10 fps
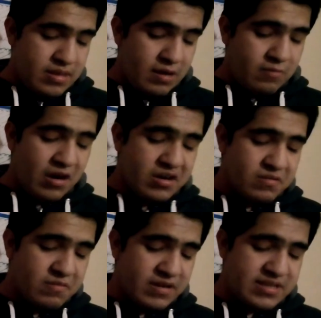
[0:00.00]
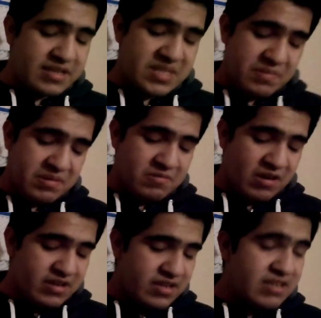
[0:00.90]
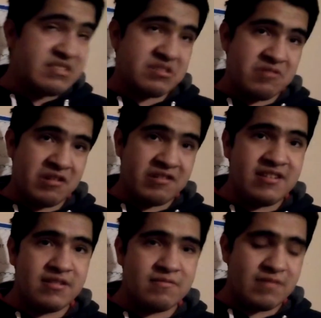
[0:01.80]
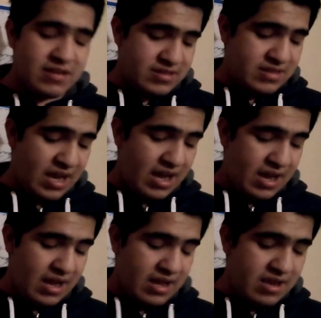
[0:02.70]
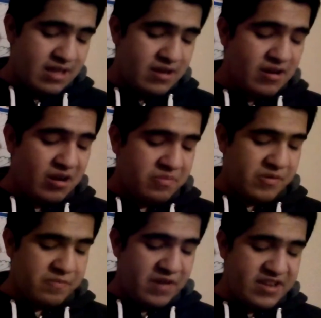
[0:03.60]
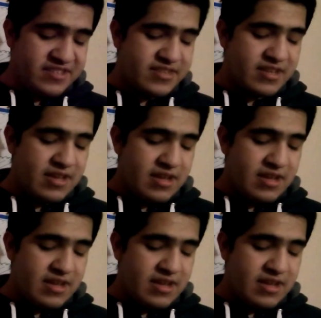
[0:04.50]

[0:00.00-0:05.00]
The war was the Civil War. Squirrel was a leader of Propage,